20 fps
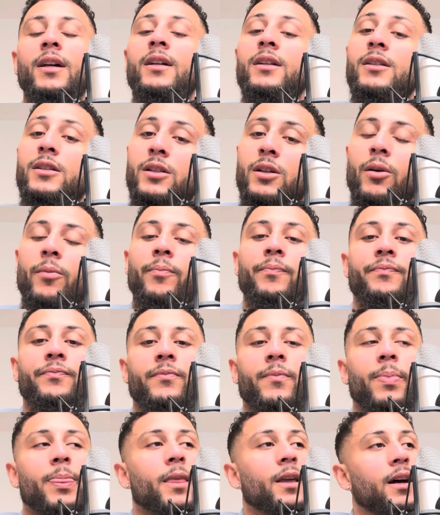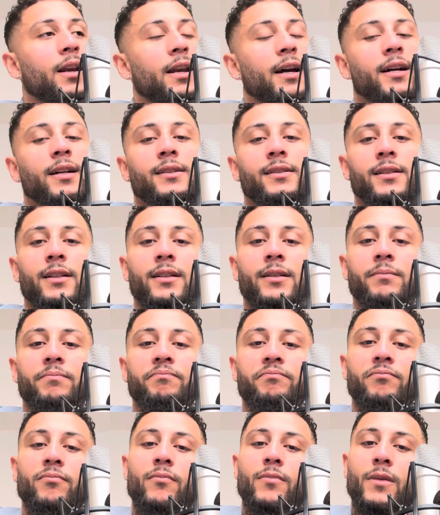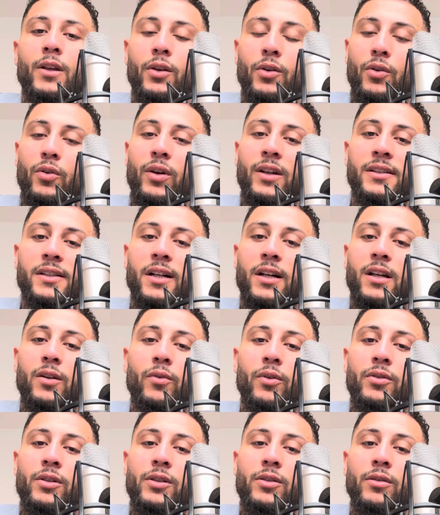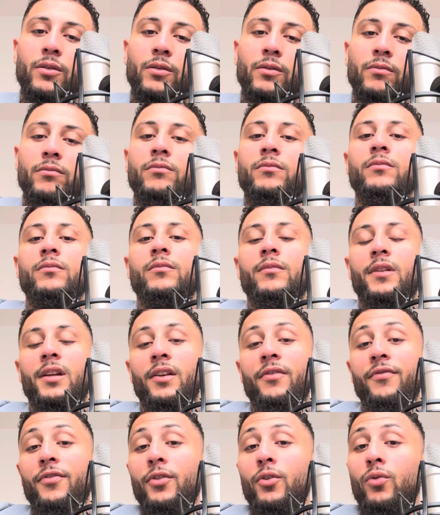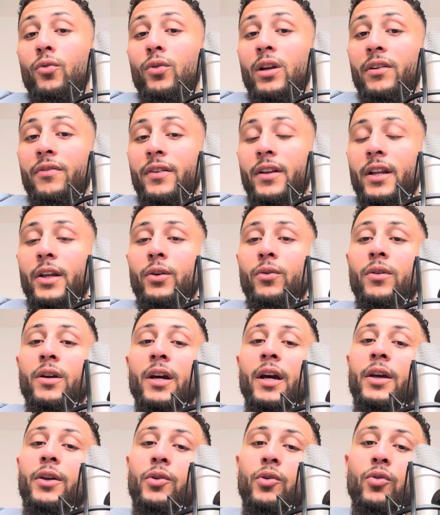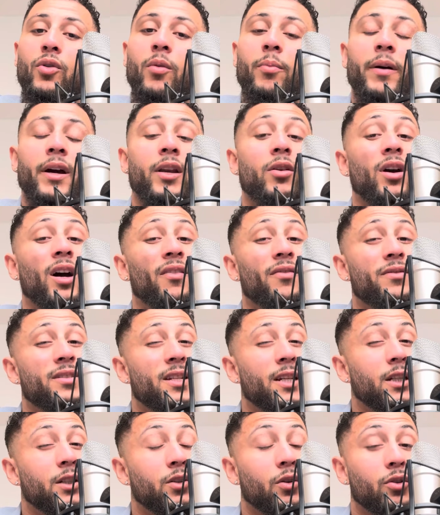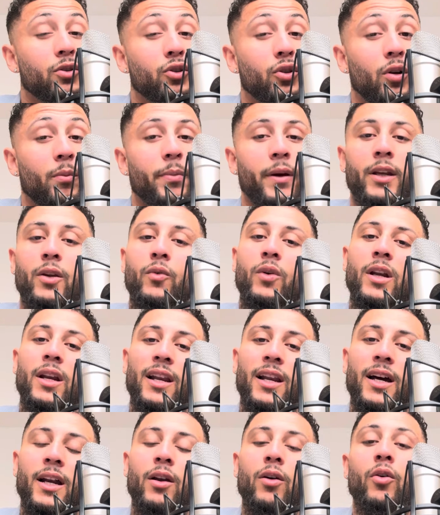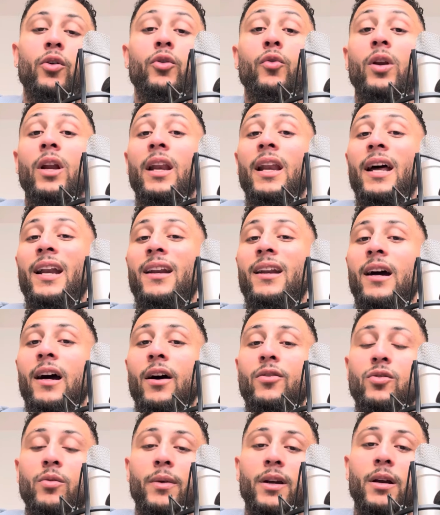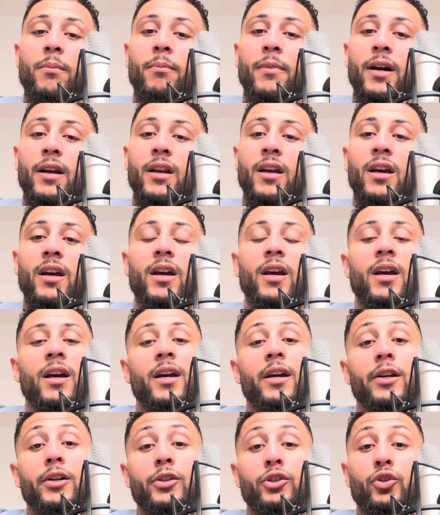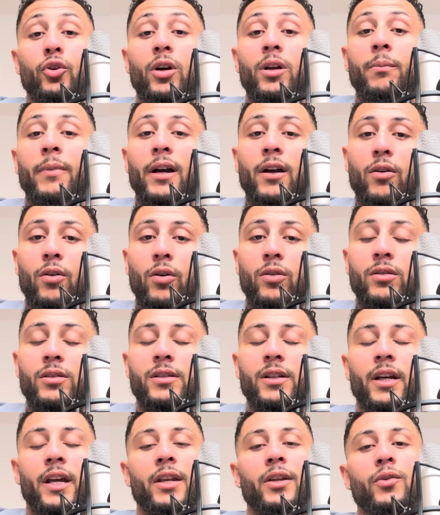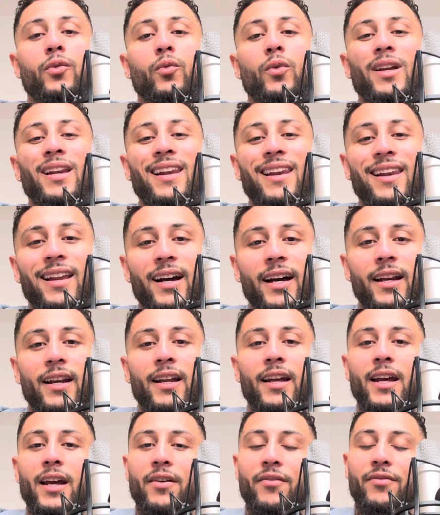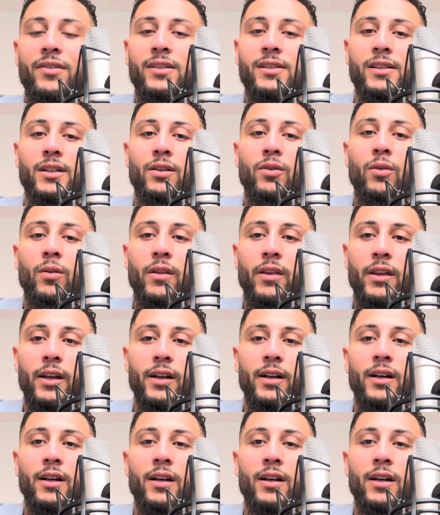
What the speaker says: So, like I said, you know exactly what you need to do. If you live in the UK, Europe, and you have a TikTok shop and you want to learn, or you want to learn how to make money, join my course and you will learn every single thing.